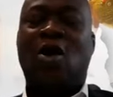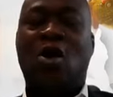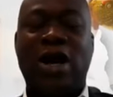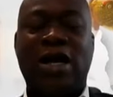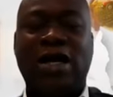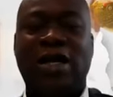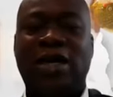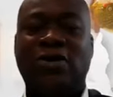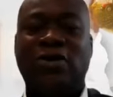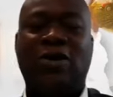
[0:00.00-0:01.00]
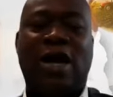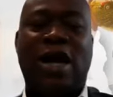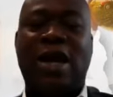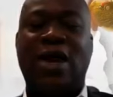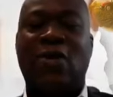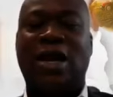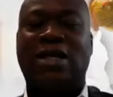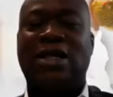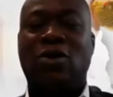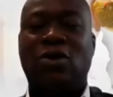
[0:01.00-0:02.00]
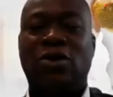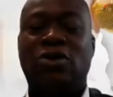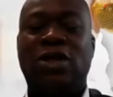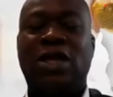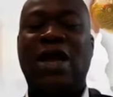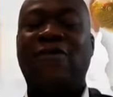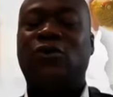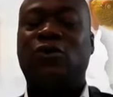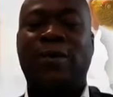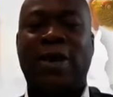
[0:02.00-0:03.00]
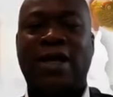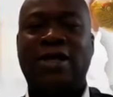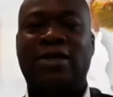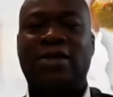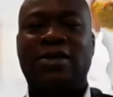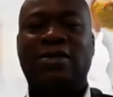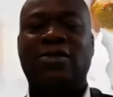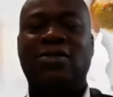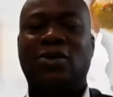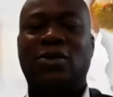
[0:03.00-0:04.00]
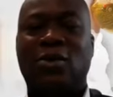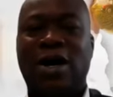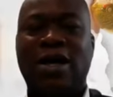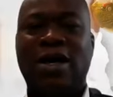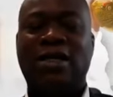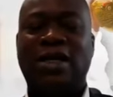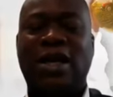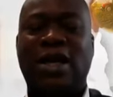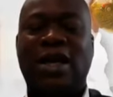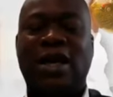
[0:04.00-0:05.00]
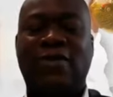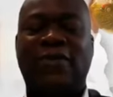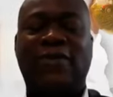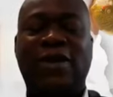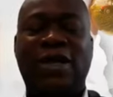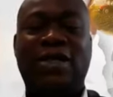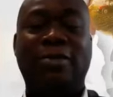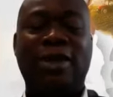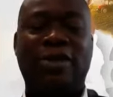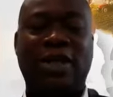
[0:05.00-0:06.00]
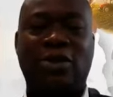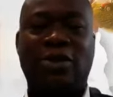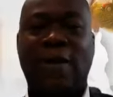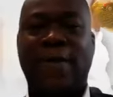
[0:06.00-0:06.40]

Currently, they also acquired another one at Iloloji. So they have 2 plants. One is a 15,000 metric ton